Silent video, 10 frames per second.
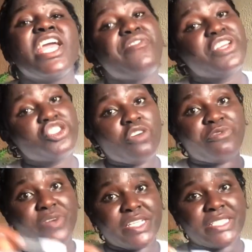if it's your
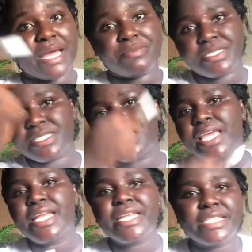first time
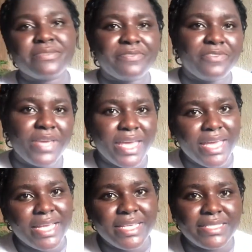seeing this
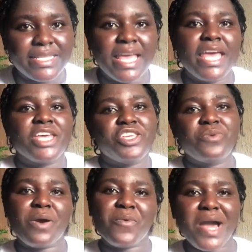face,
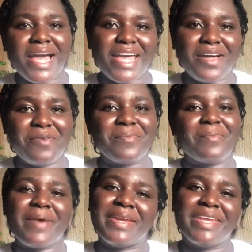you are welcome.
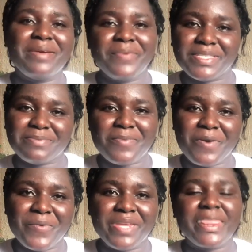My name is
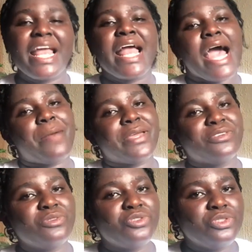Maureen. I'm a
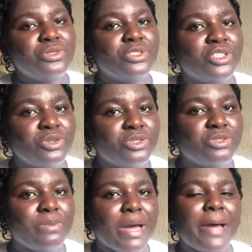
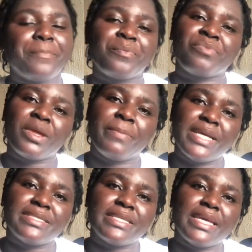YouTuber
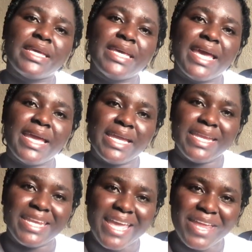based here
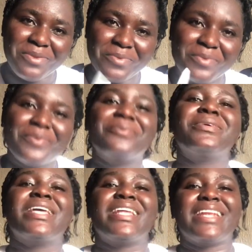in Enugu,
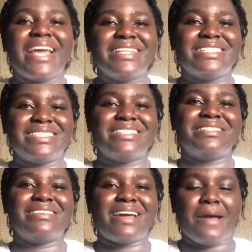
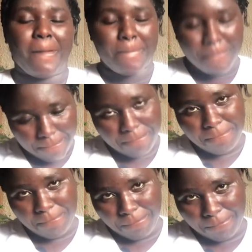Nigeria.
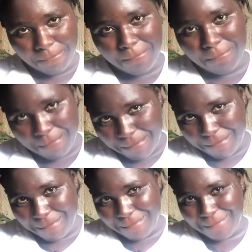Mm,
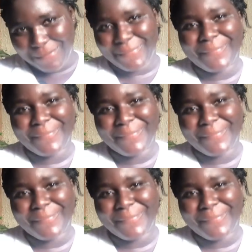mm.